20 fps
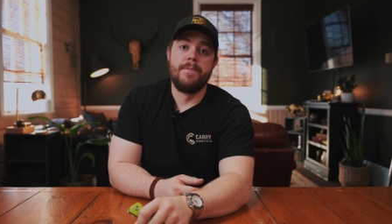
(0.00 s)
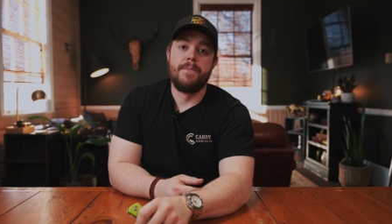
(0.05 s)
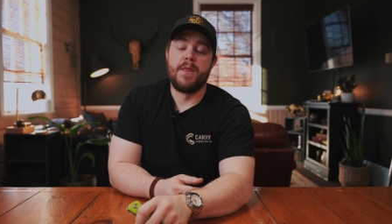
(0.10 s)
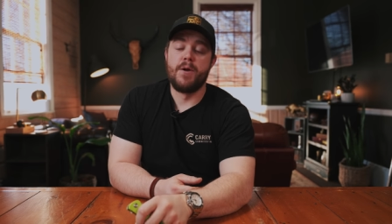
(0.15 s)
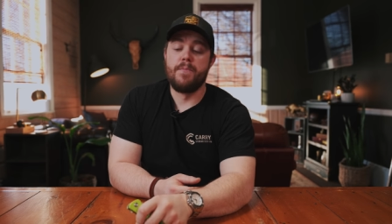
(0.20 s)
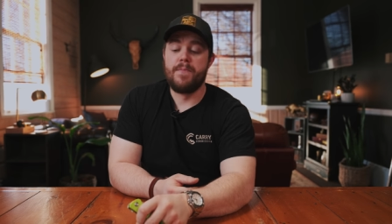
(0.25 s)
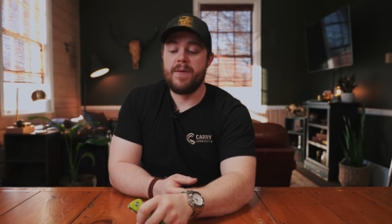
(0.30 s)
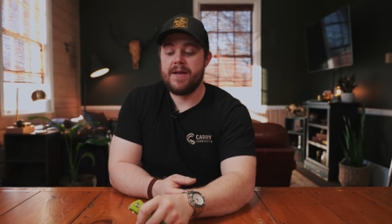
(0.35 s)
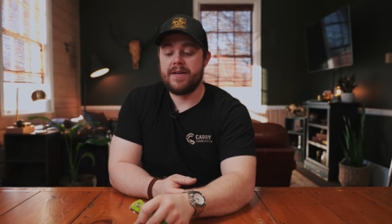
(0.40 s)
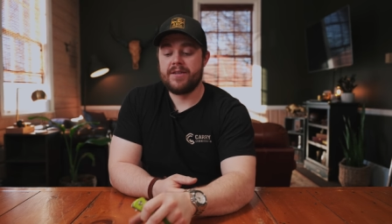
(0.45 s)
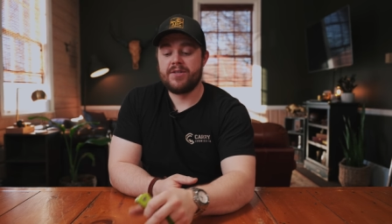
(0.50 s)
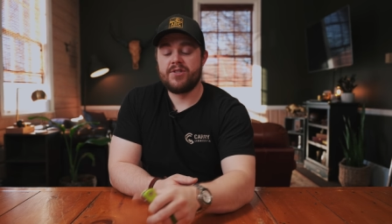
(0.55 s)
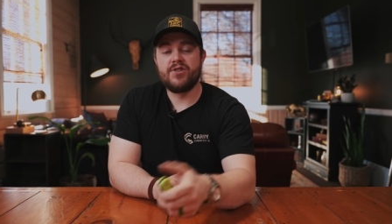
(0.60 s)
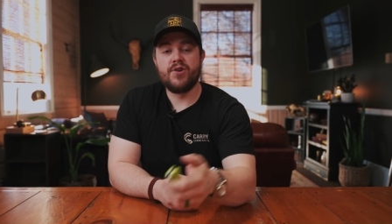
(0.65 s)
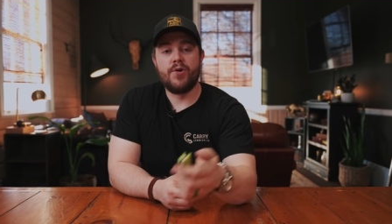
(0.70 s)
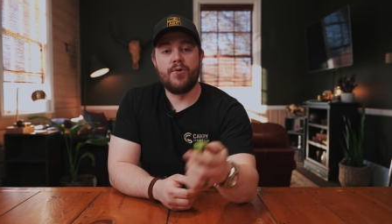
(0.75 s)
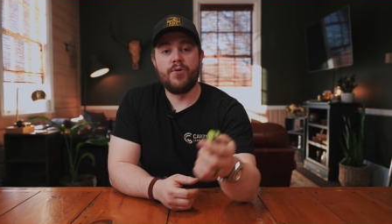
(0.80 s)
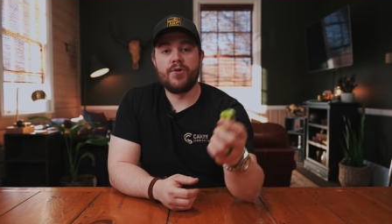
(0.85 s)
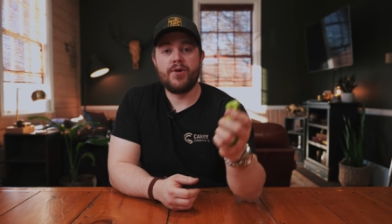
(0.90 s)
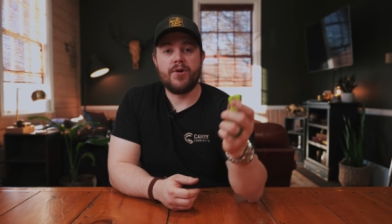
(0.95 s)
They're being
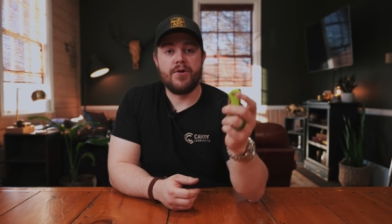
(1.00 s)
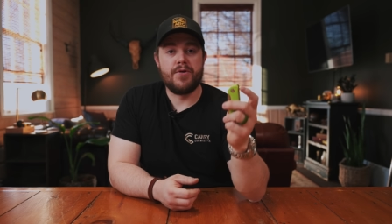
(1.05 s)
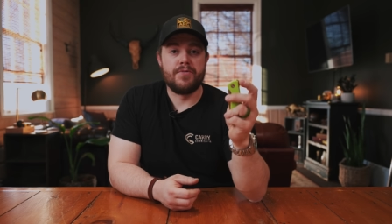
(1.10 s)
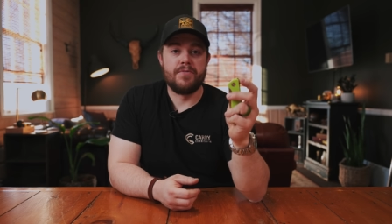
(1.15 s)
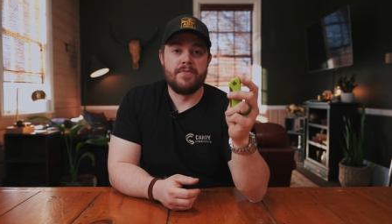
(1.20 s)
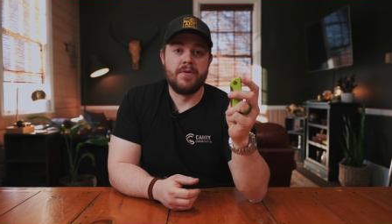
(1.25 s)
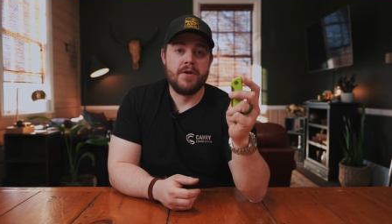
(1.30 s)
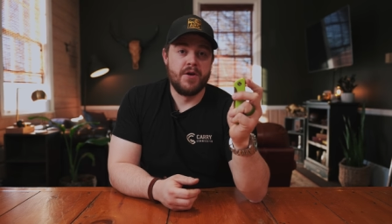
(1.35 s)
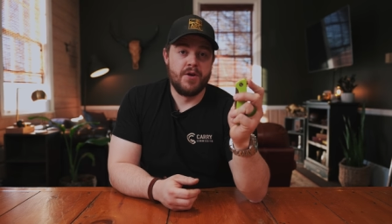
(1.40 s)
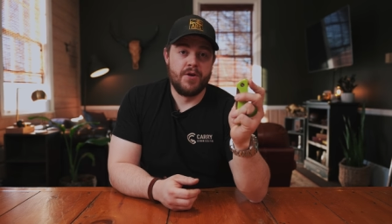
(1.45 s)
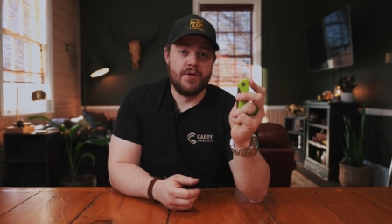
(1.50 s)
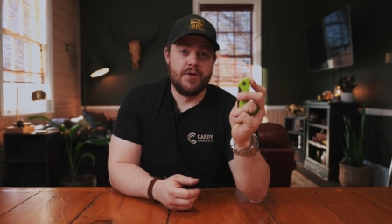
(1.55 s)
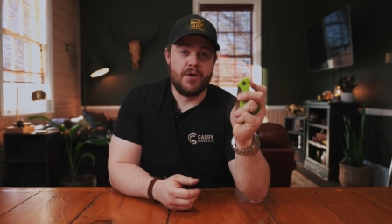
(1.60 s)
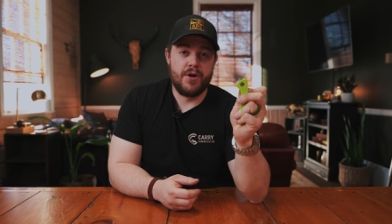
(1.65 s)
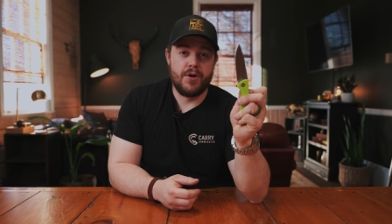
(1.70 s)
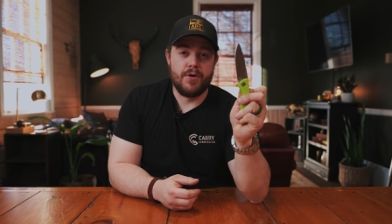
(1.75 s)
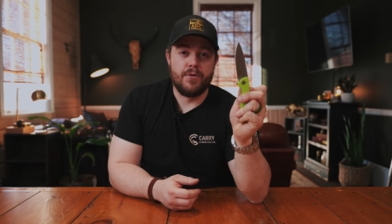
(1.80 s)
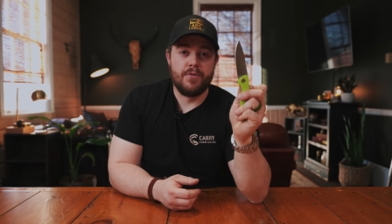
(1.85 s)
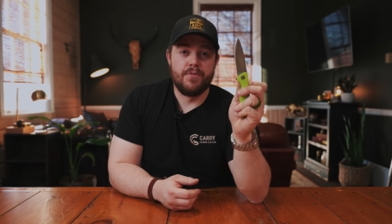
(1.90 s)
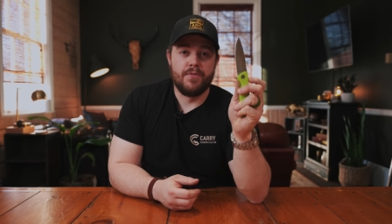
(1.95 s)
sold on,
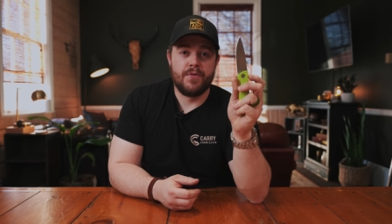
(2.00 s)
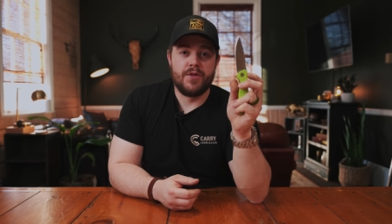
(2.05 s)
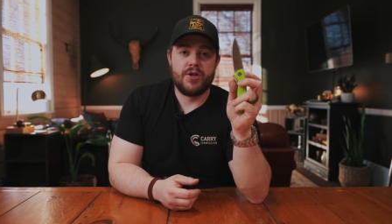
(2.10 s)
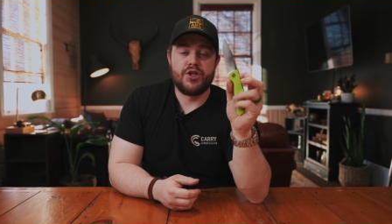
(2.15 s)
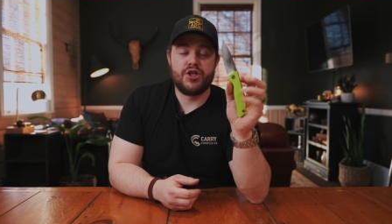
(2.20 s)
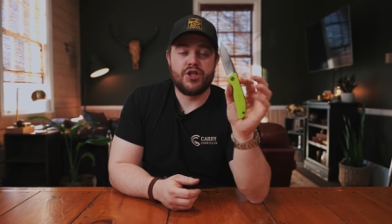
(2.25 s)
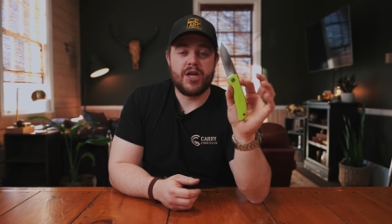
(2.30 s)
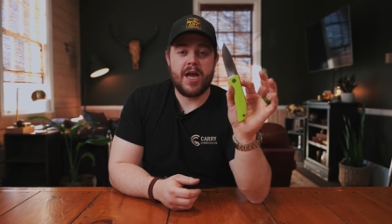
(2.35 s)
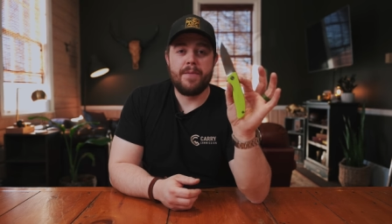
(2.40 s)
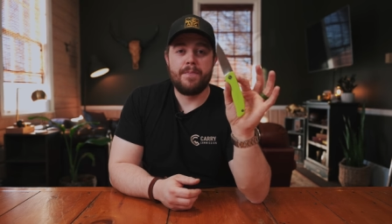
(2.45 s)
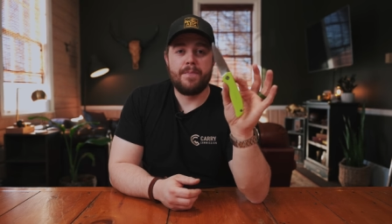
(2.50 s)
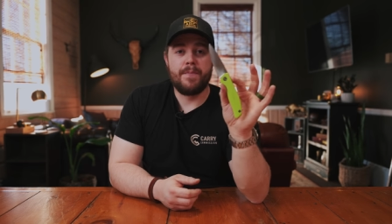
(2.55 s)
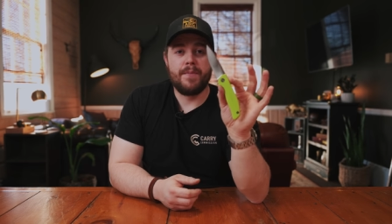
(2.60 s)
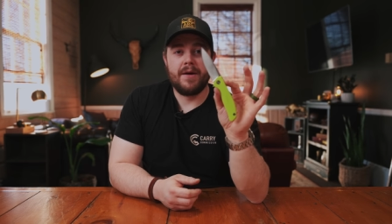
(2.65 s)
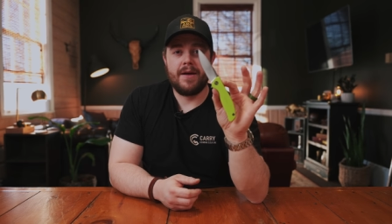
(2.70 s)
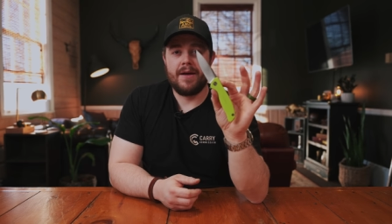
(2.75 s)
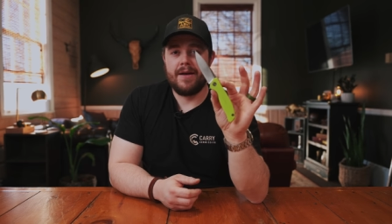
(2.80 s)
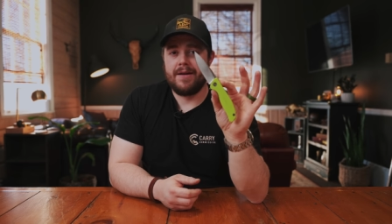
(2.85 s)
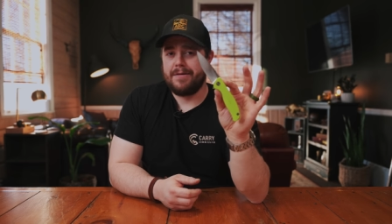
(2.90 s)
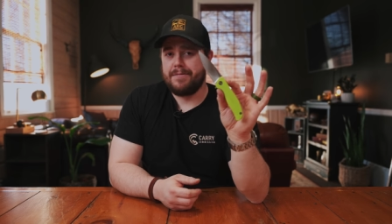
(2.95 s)
you know, the shape
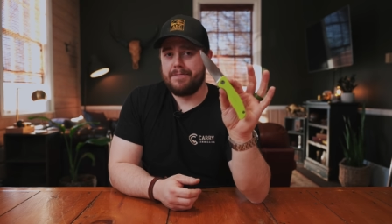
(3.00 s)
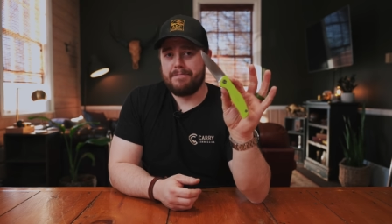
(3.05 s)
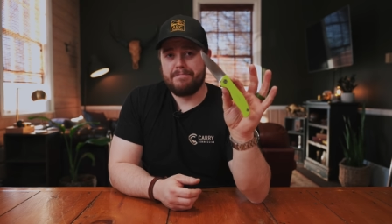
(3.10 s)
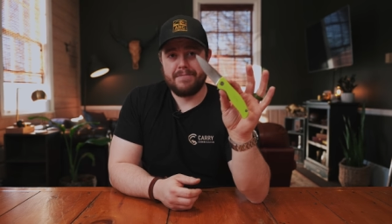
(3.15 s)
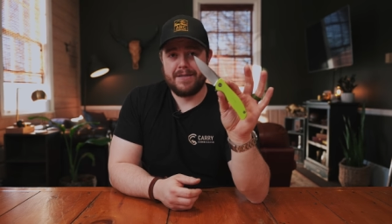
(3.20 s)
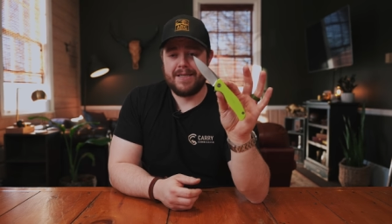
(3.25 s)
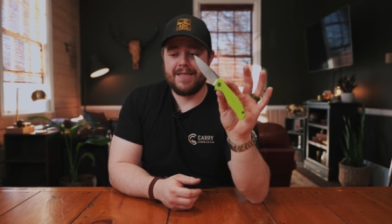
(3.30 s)
and